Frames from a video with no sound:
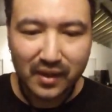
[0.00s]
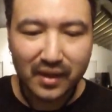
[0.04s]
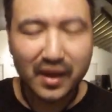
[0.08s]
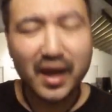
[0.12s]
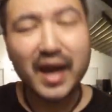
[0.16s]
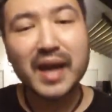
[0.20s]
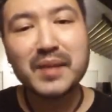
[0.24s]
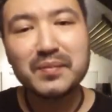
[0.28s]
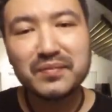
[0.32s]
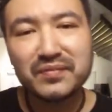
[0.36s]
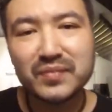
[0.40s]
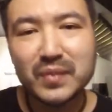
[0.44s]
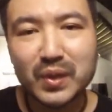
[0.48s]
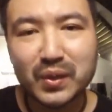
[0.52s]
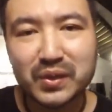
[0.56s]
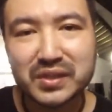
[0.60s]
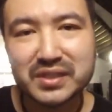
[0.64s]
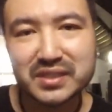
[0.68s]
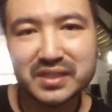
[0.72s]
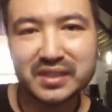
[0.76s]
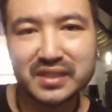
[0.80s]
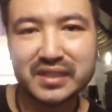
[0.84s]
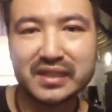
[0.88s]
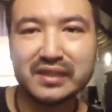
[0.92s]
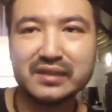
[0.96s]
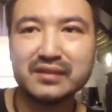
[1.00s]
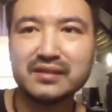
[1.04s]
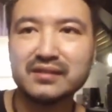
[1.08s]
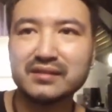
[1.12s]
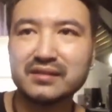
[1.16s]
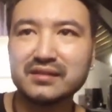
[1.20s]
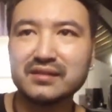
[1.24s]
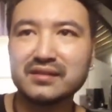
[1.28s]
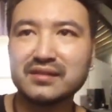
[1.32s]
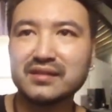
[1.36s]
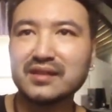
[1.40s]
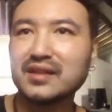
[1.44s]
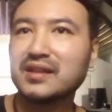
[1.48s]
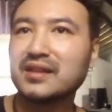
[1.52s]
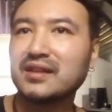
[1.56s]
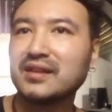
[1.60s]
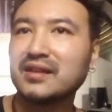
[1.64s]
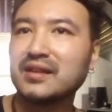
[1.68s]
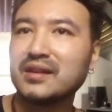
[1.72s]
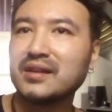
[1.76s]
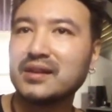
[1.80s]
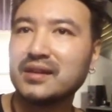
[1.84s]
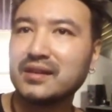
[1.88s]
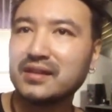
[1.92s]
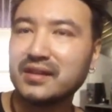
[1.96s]
I'm noticing
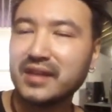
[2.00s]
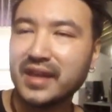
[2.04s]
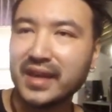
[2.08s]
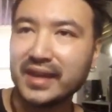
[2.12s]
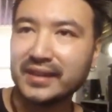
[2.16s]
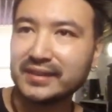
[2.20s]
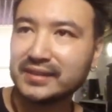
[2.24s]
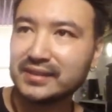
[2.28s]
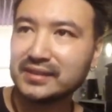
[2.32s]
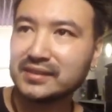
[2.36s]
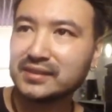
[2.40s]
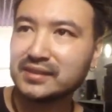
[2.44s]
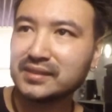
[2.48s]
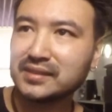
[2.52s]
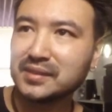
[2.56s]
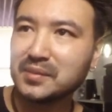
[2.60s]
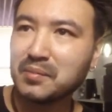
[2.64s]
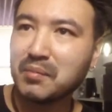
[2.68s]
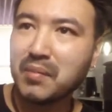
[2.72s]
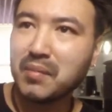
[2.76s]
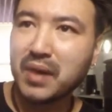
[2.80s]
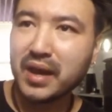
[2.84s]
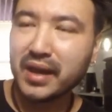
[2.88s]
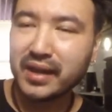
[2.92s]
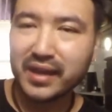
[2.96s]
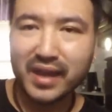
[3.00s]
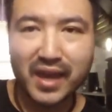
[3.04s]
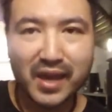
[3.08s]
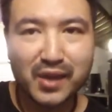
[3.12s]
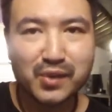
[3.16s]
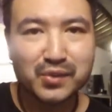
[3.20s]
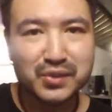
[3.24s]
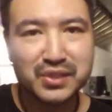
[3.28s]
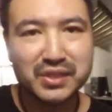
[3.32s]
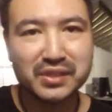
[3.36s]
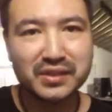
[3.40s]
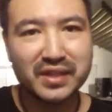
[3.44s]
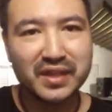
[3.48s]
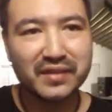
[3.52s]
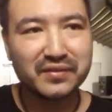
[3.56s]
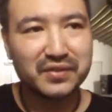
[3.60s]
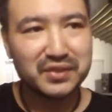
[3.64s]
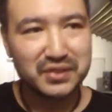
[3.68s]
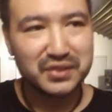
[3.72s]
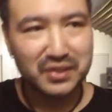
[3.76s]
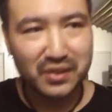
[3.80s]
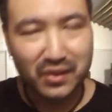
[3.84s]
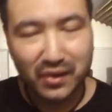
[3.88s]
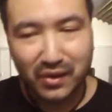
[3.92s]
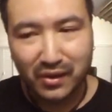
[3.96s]
that my energy
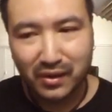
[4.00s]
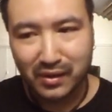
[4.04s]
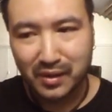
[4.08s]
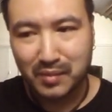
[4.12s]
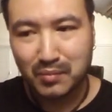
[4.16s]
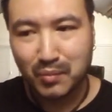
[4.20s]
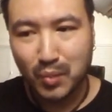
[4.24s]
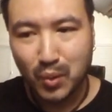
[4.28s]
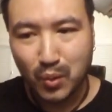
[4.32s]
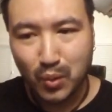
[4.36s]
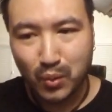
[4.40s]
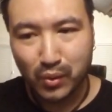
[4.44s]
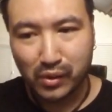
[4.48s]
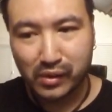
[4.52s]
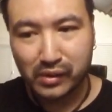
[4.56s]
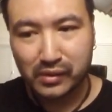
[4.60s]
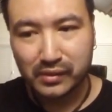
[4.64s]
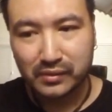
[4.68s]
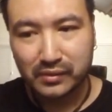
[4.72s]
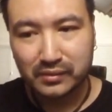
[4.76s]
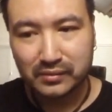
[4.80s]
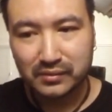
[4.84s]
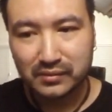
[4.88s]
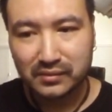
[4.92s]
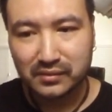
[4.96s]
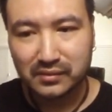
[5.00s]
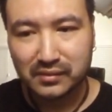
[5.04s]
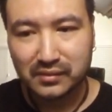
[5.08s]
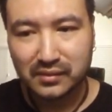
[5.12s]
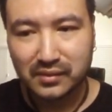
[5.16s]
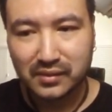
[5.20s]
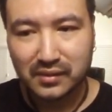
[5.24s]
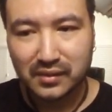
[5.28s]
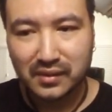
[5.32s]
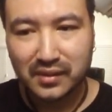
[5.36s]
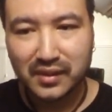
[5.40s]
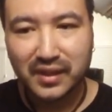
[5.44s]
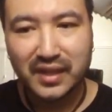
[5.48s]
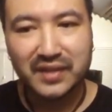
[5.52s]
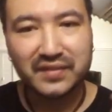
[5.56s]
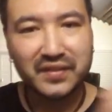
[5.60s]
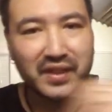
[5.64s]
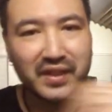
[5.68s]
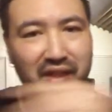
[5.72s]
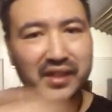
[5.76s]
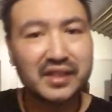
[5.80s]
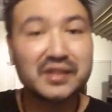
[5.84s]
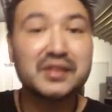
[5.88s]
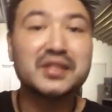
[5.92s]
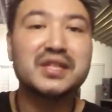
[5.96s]
levels are more of
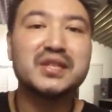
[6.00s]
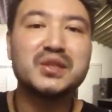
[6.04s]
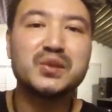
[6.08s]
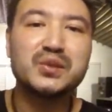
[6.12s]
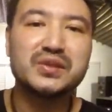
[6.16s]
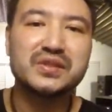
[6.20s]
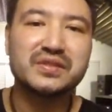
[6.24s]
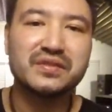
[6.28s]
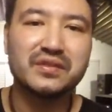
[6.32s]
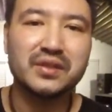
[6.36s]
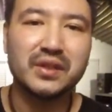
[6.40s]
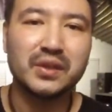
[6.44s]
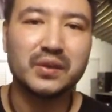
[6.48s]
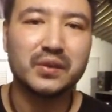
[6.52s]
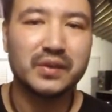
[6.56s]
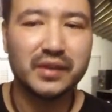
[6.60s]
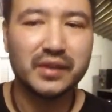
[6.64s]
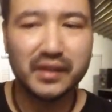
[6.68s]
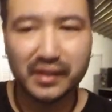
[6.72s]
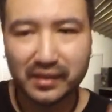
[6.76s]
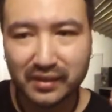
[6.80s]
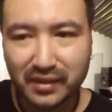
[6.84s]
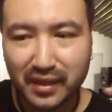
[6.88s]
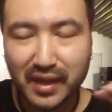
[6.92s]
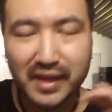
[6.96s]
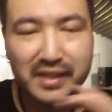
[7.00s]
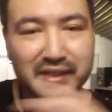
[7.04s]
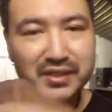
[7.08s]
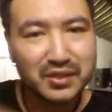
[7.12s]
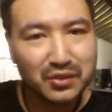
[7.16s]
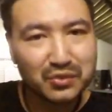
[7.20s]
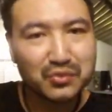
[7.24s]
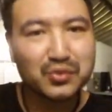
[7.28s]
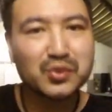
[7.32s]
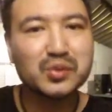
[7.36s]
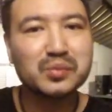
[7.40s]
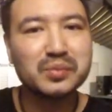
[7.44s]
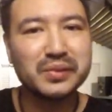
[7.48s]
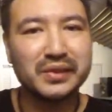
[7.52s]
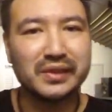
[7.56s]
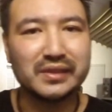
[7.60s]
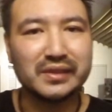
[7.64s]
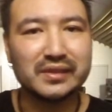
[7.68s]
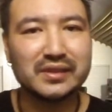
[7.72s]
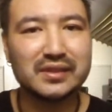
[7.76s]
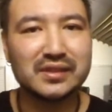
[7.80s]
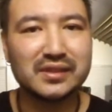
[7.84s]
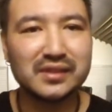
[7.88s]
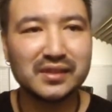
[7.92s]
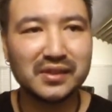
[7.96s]
a continuous flow, a nice throughput.